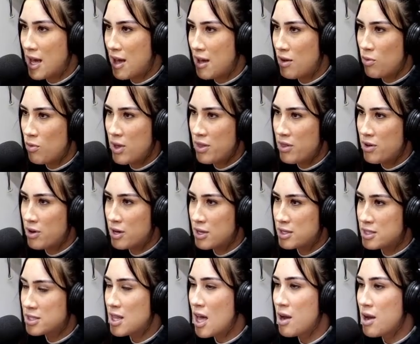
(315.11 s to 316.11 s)
whether it's
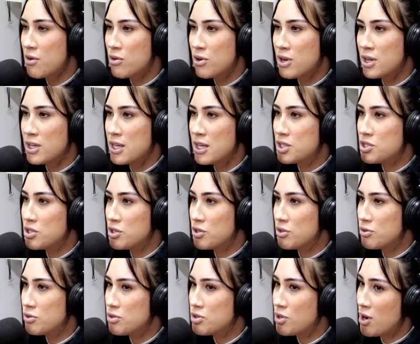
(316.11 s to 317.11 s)
thyroid
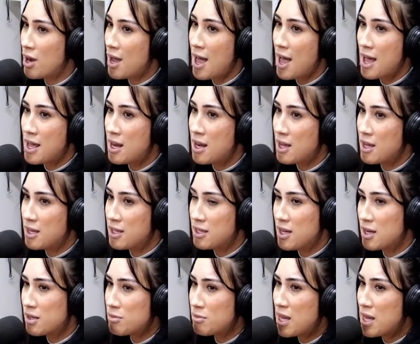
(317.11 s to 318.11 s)
issues, or I had a
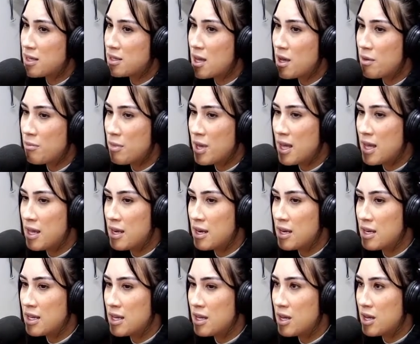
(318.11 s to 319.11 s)
young man come in
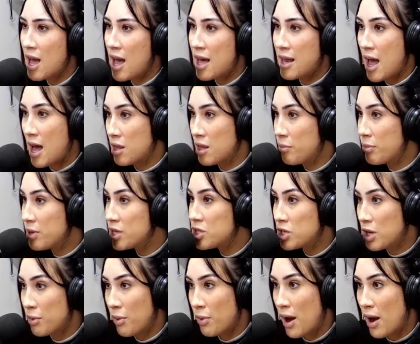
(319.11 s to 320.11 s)
and he had
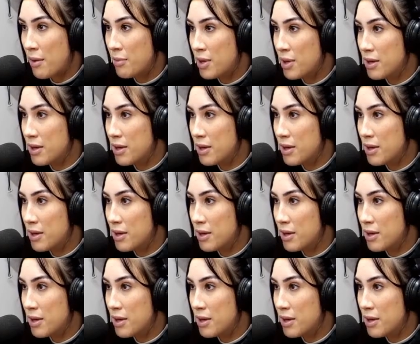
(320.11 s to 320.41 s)
alopecia problems.